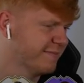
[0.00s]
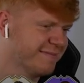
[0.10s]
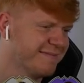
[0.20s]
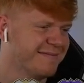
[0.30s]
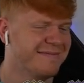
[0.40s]

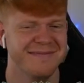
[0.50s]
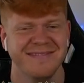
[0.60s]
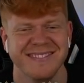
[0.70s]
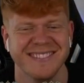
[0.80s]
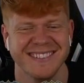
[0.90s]

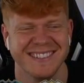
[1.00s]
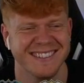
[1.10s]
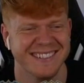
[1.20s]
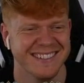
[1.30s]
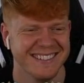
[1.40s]

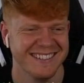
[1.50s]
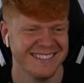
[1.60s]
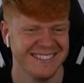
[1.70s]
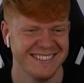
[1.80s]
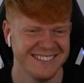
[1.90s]

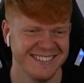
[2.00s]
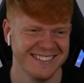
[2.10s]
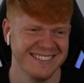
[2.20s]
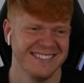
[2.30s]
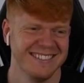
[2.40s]

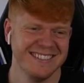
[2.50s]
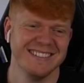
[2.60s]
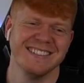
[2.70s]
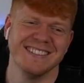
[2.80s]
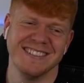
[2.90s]

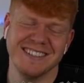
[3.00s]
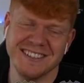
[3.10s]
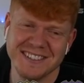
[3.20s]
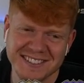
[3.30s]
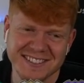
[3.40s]

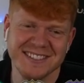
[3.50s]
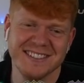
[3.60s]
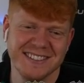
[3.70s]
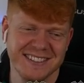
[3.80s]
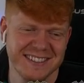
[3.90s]

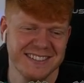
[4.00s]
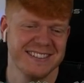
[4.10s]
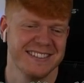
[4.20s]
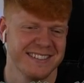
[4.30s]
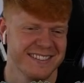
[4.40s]

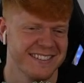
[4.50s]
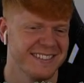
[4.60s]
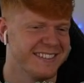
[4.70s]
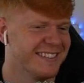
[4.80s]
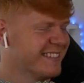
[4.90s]

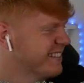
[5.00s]
No words are spoken by the person on screen.